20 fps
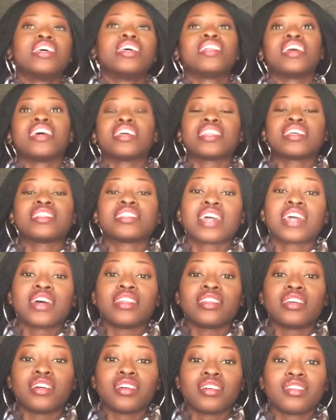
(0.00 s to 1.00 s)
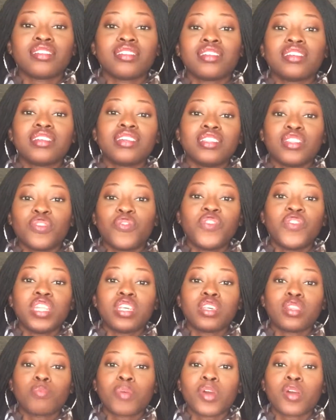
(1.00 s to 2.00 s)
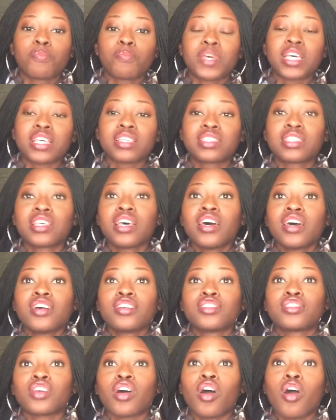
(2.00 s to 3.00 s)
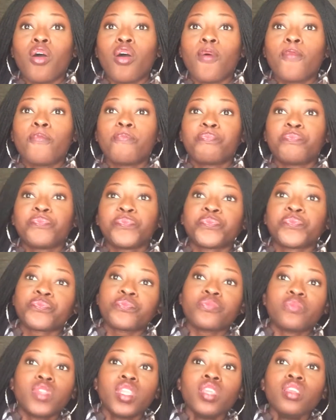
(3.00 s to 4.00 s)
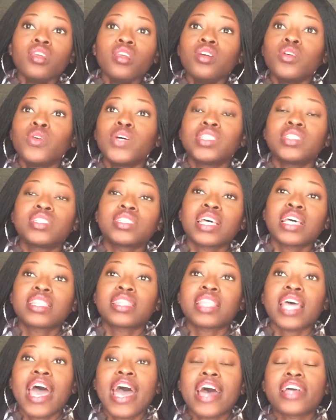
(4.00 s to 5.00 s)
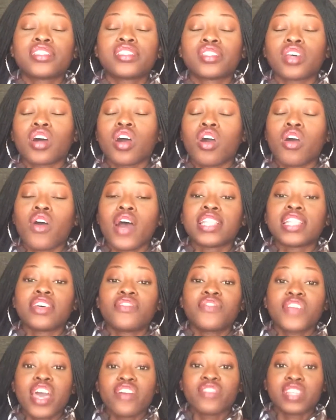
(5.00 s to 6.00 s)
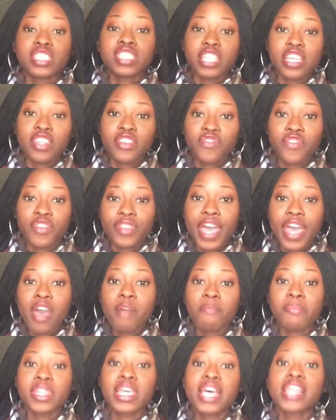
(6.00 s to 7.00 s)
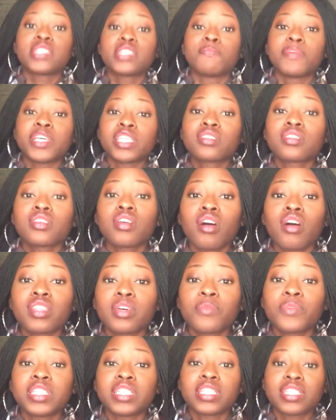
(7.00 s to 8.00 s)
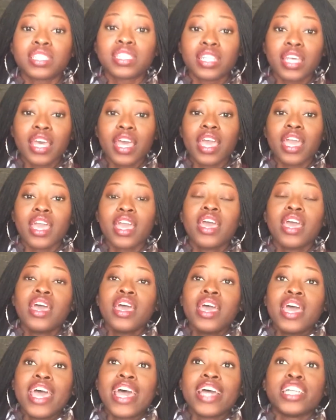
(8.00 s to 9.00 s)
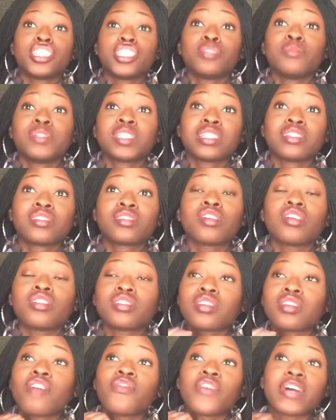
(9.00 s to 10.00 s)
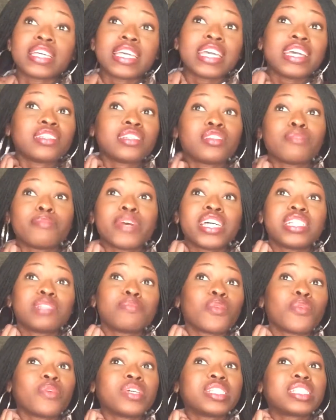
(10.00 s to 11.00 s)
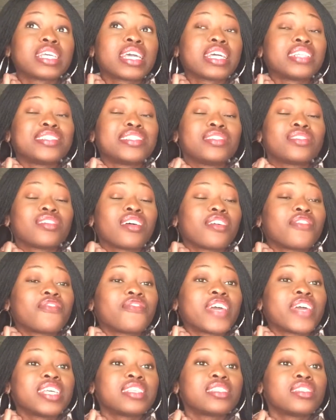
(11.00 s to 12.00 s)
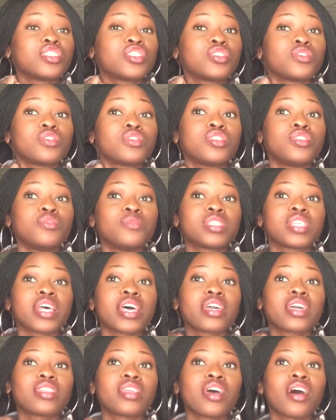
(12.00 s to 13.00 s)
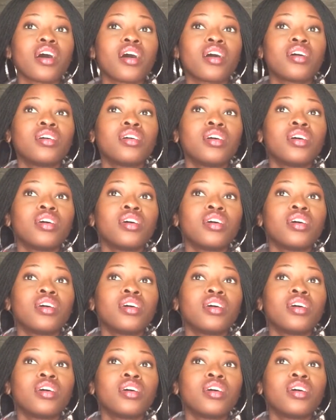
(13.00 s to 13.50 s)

Like, that's kind of defeating the purpose. So questions like that. So I definitely have to study for that. But that's basically all that we did today. And she was going to start us off on cancer meds, but once again, she saw our faces, so she was like, nah.